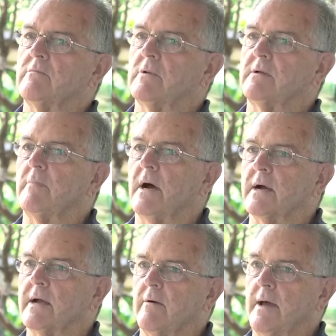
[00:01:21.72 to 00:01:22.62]
When
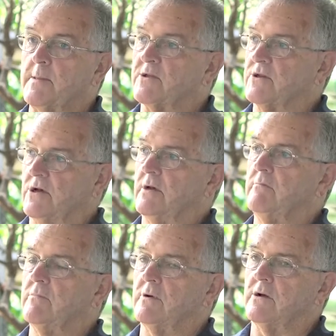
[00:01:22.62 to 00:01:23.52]
Marco and the
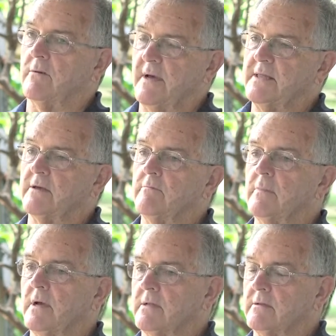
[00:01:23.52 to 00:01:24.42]
team, when I met
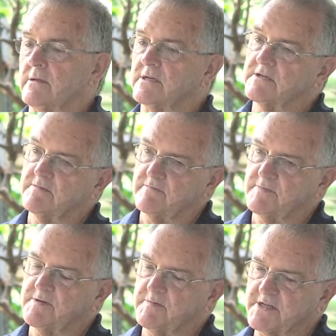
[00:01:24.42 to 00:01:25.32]
them, and
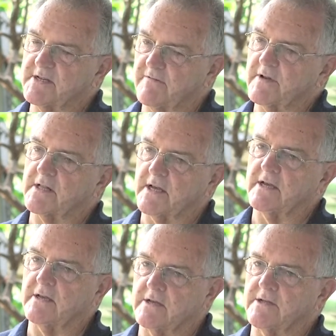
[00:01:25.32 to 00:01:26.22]

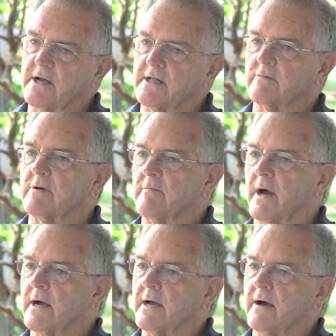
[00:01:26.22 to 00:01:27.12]
specifically you're dealing with
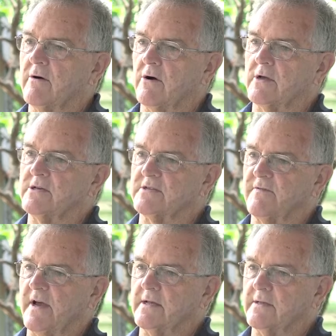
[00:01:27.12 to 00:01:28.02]
Marco, I just
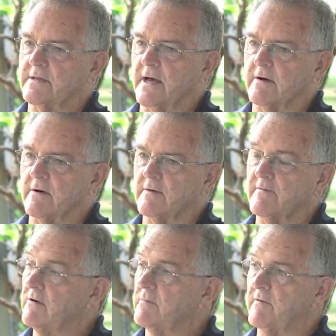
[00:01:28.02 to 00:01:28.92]
found that they were
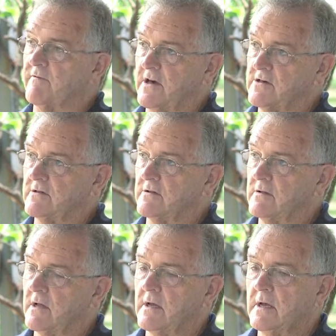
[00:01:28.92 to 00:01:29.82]
very professional.
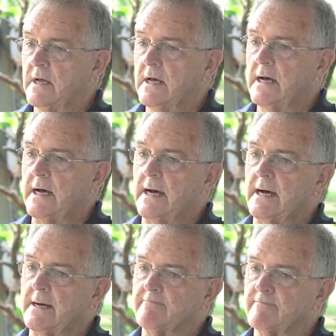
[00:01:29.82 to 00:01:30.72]

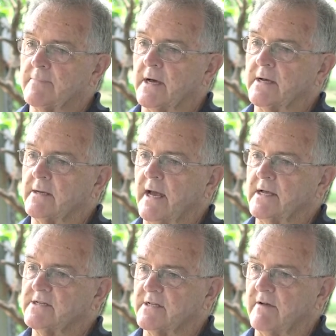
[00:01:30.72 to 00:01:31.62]
They
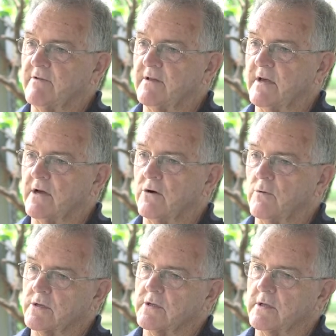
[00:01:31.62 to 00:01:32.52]
answered everything I
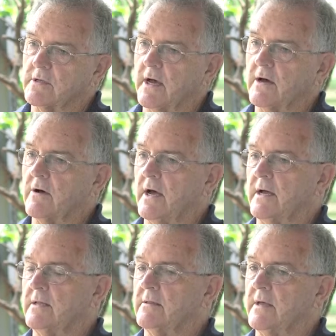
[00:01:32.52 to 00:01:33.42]
wanted to know,
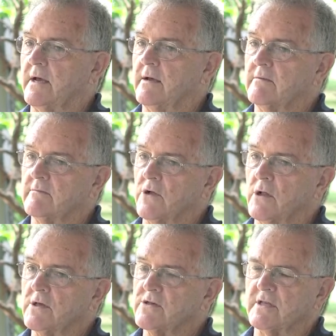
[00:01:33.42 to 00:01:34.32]
and their
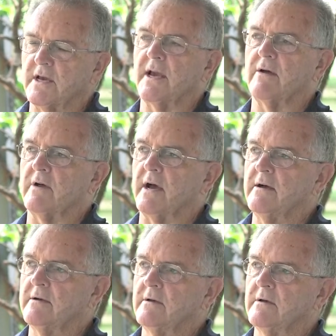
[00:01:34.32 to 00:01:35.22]
knowledge of the area